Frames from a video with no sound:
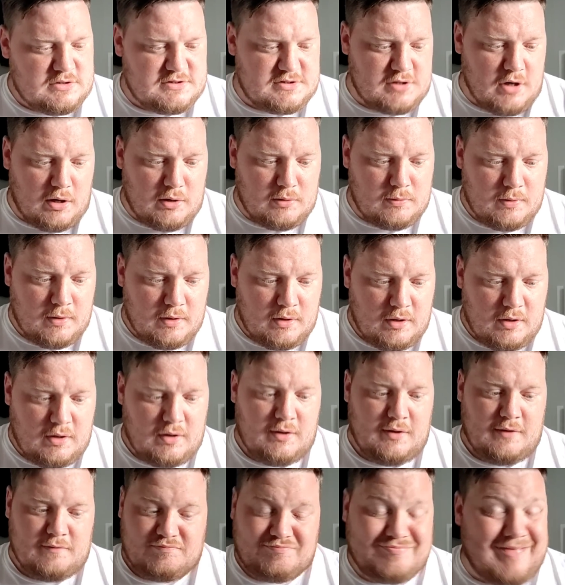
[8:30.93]
So
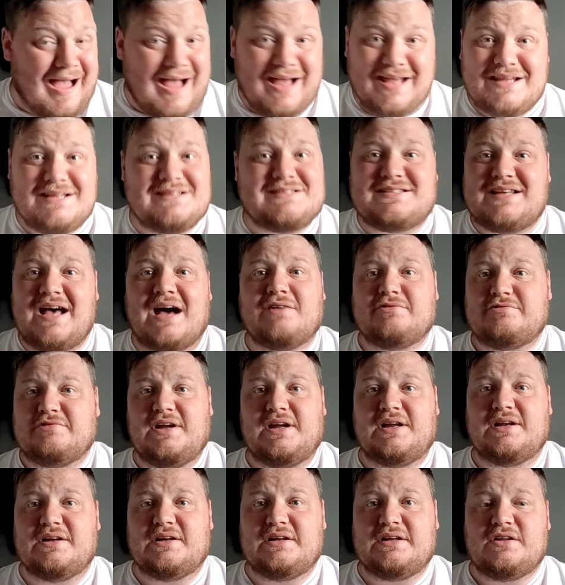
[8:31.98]
that is that,
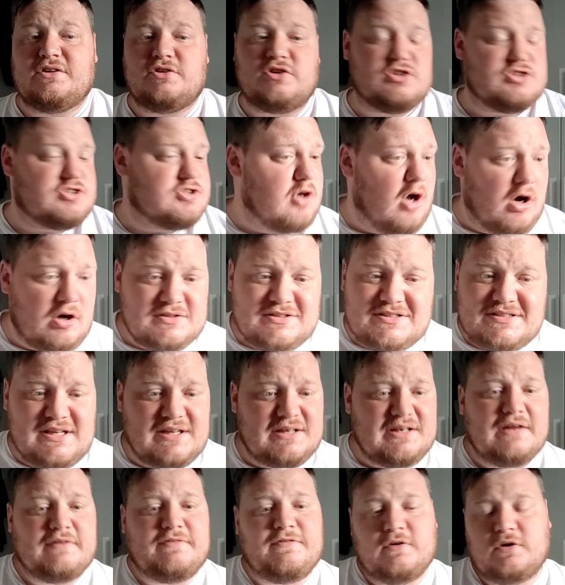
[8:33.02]
really. There's not
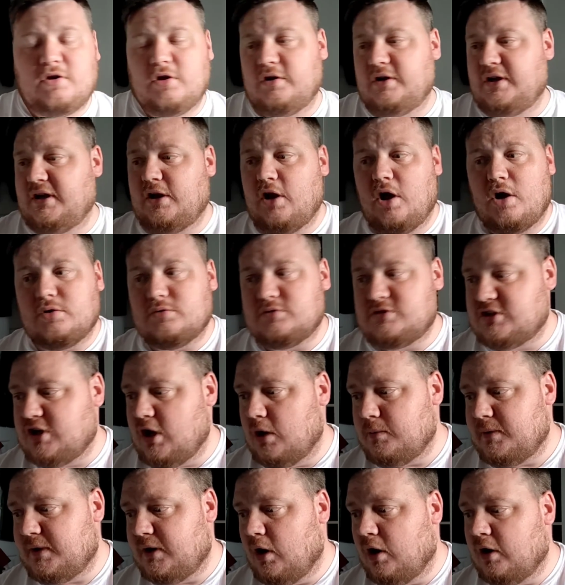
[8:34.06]
significantly loads
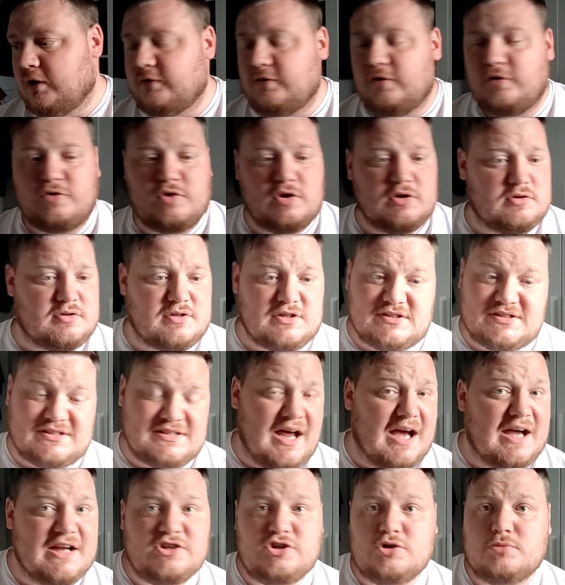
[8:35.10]
going on. The
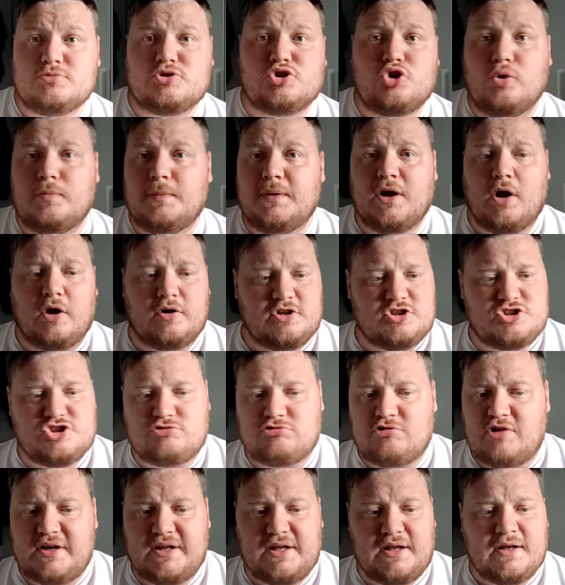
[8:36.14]
stadium's coming on a
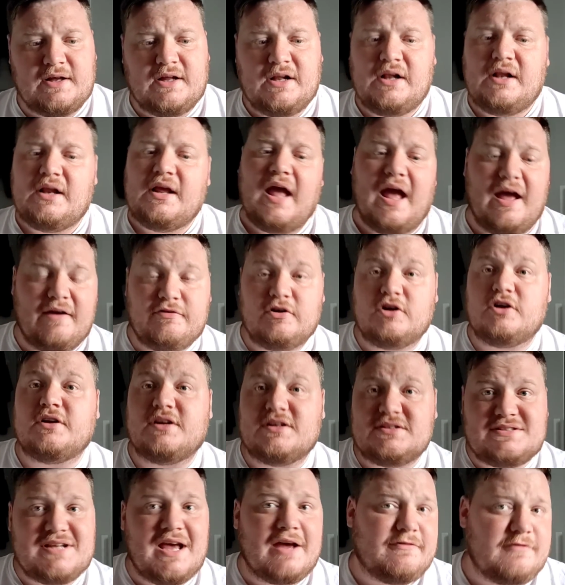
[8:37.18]
treat.
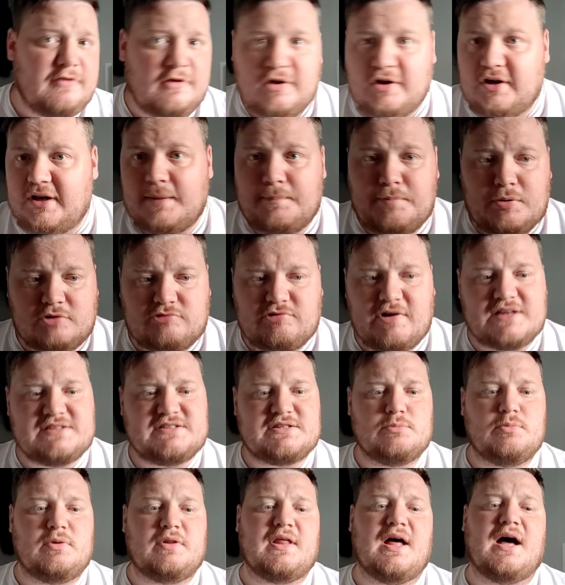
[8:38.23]
Everton are definitely
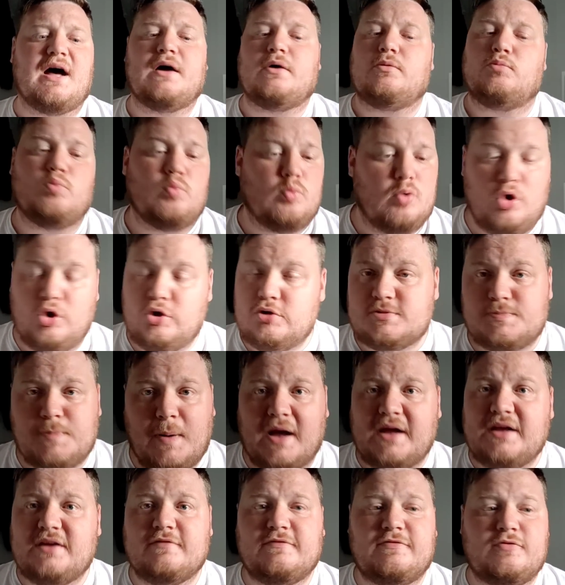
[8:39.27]
progressing with that. Who's
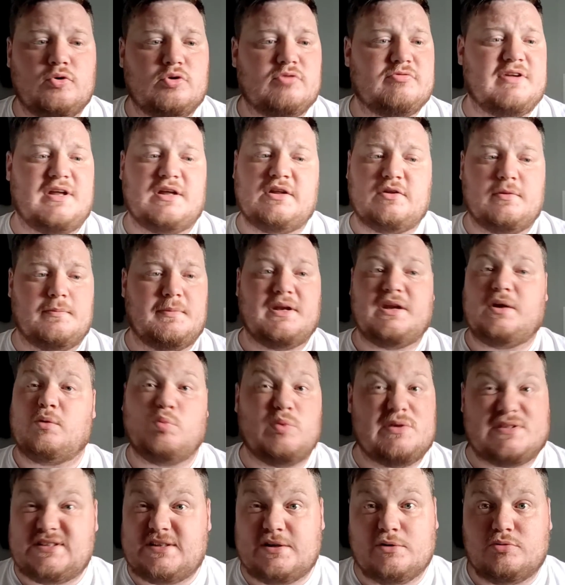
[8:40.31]
paying for it at the
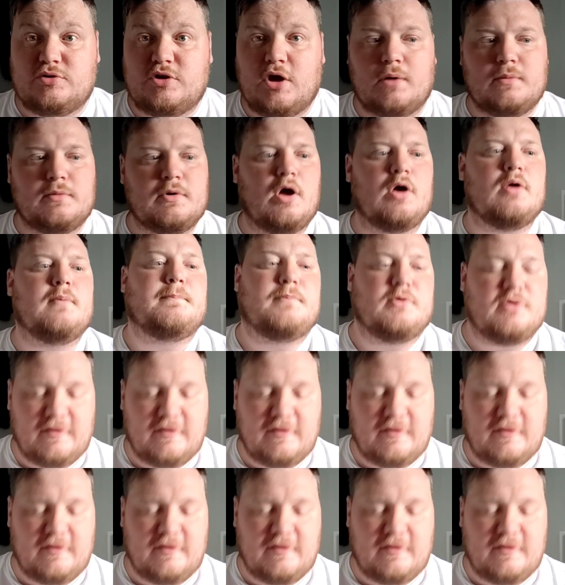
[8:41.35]
minute, we still don't know.